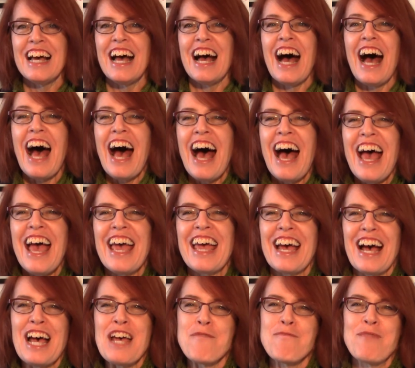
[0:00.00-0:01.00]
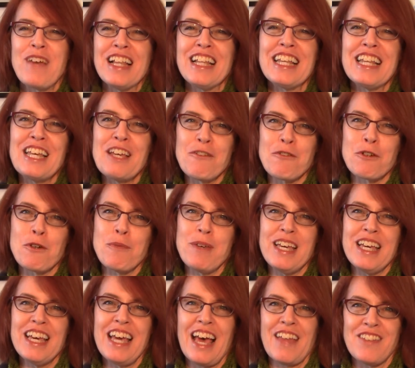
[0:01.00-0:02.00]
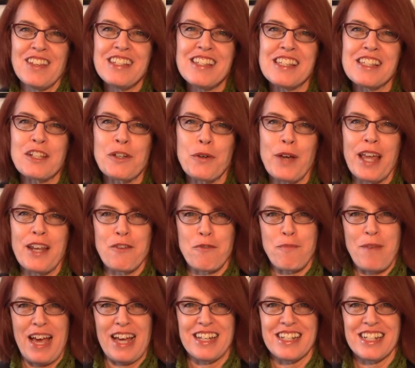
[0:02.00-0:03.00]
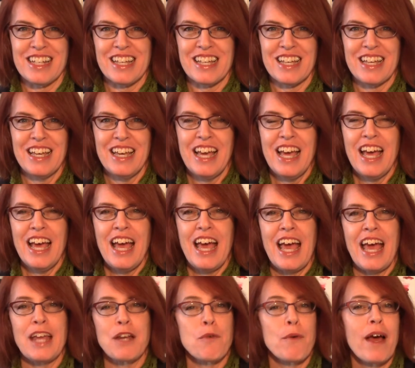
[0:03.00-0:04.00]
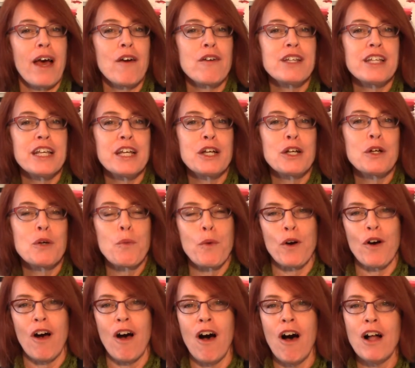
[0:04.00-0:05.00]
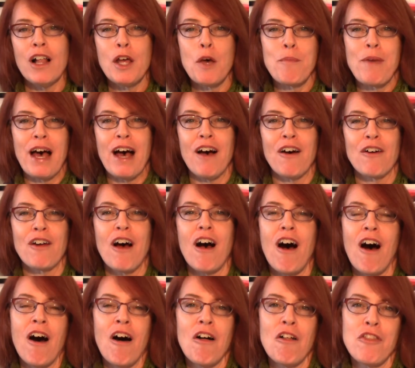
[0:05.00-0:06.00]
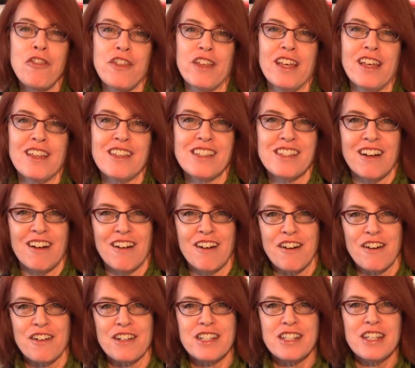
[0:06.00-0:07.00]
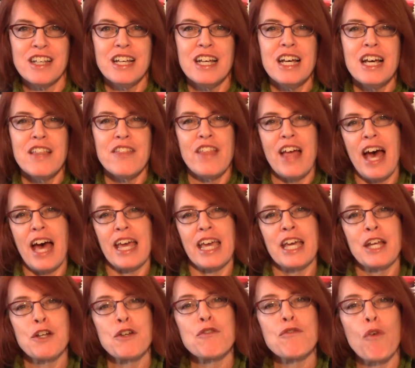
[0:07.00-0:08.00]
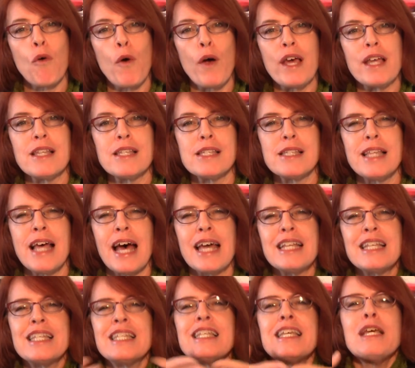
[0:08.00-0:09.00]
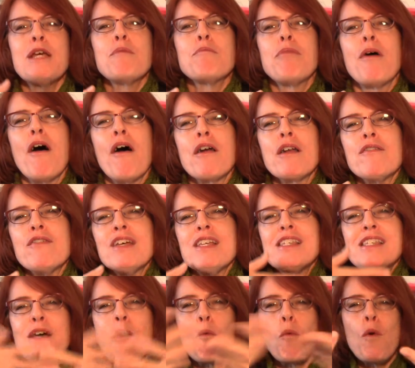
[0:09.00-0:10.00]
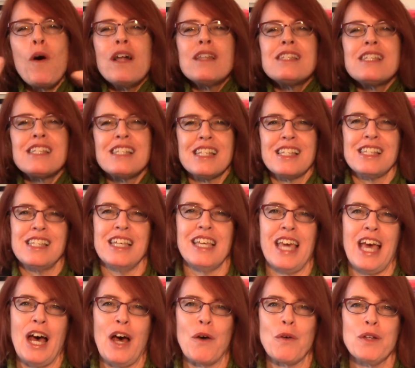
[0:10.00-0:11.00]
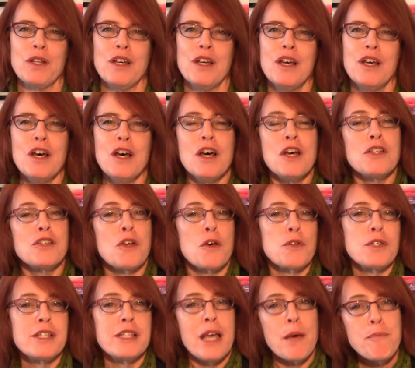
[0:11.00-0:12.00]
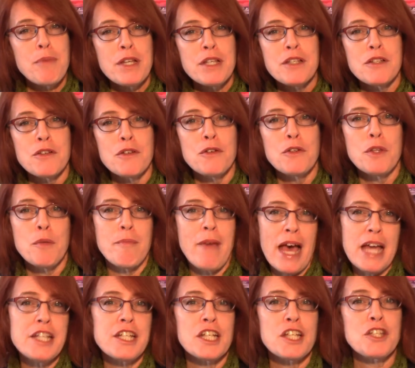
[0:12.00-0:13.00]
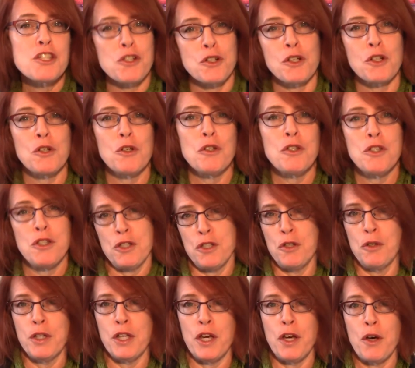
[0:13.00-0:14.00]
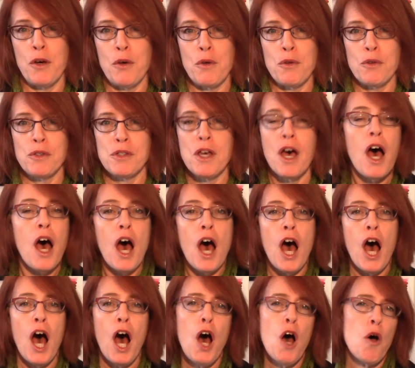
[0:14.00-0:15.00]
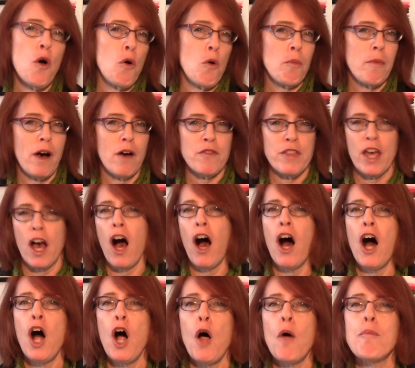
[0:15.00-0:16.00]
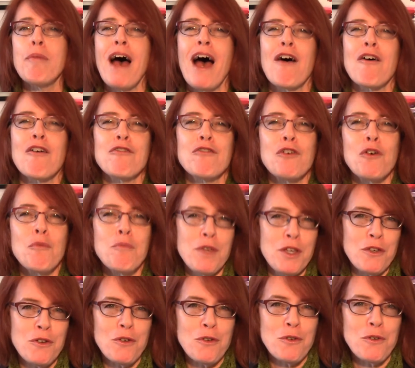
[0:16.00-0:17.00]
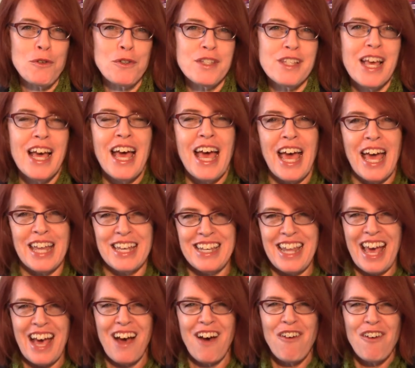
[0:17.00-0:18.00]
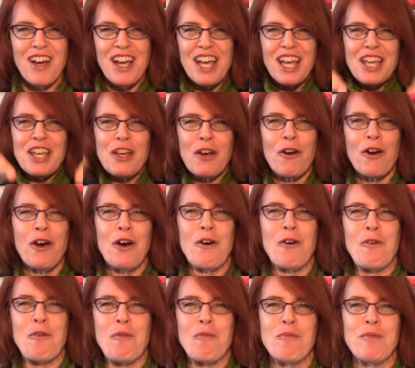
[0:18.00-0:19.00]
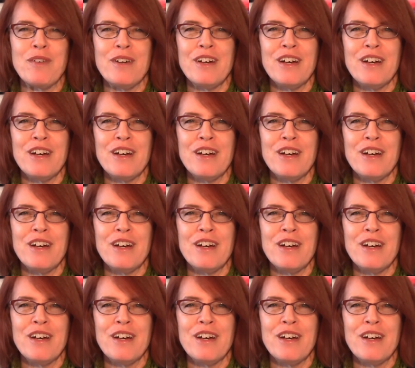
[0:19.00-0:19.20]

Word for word: Hi, I'm Melani Grube, and this is Creative Magic. And around here, we're all about all things art. That inner voice, that deep part of us that wants to sing out. So step into the Magic Circle Studios, home of the all-powerful muse, and now your home.